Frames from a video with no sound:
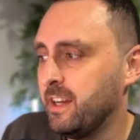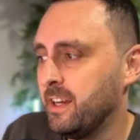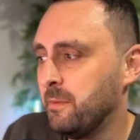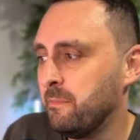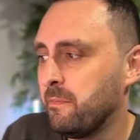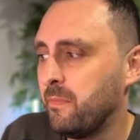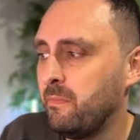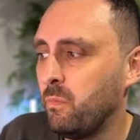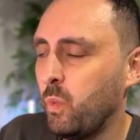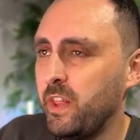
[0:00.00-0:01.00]
and
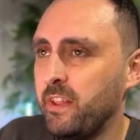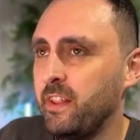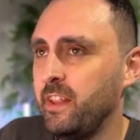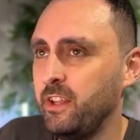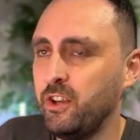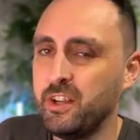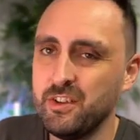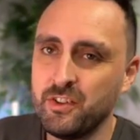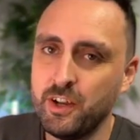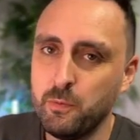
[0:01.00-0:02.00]
then you can
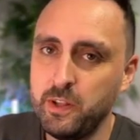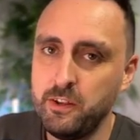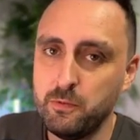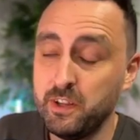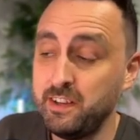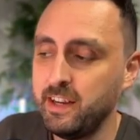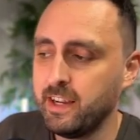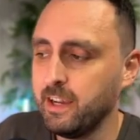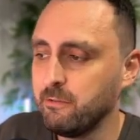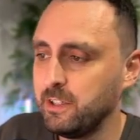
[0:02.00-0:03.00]
decide whether you want to
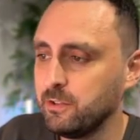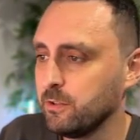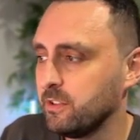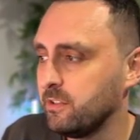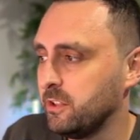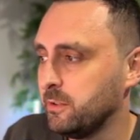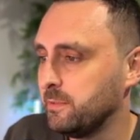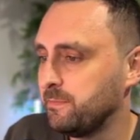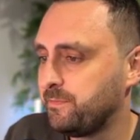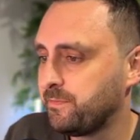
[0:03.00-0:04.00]
dedicate resources to it.